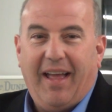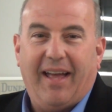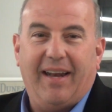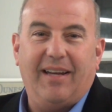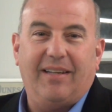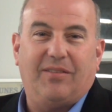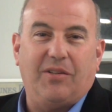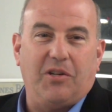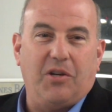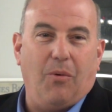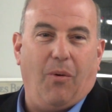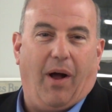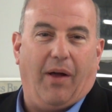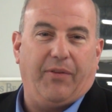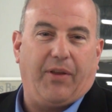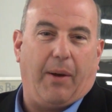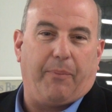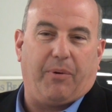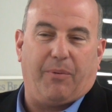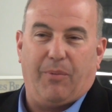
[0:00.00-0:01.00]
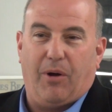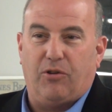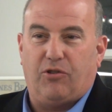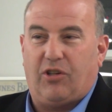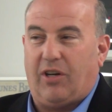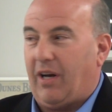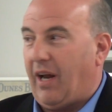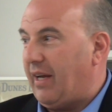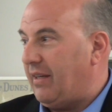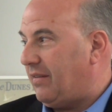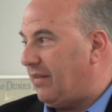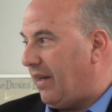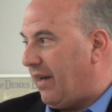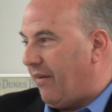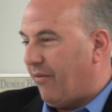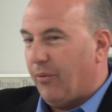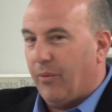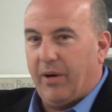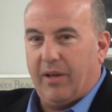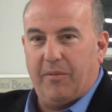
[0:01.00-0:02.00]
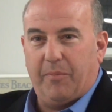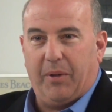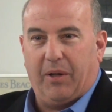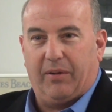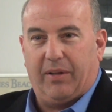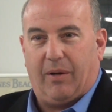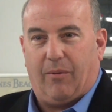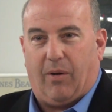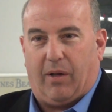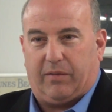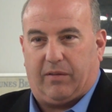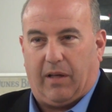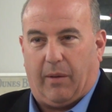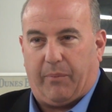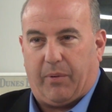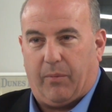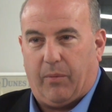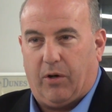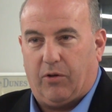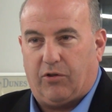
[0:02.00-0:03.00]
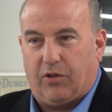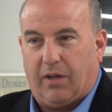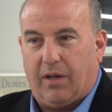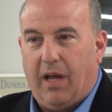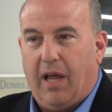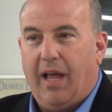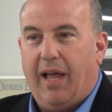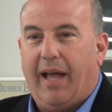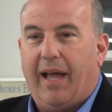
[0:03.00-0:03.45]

And he said, you want that promotion? I said, everyone in the building wants that promotion.